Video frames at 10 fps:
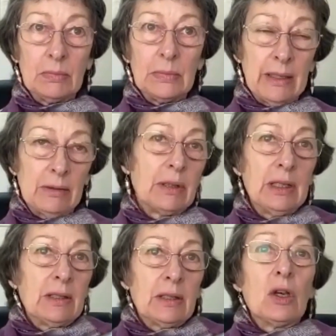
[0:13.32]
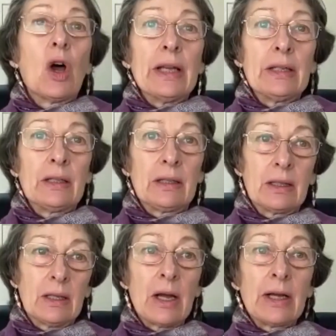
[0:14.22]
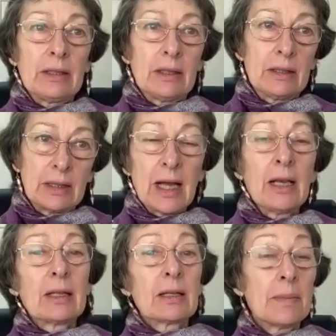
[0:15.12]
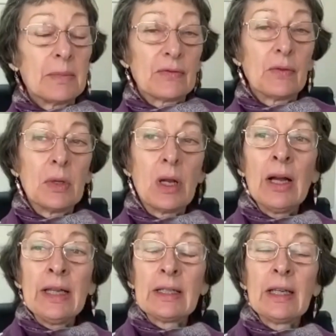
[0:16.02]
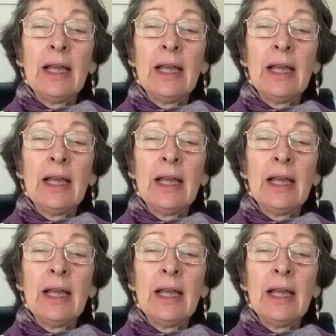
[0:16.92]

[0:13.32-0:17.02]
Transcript: is the light, the colour that comes from light,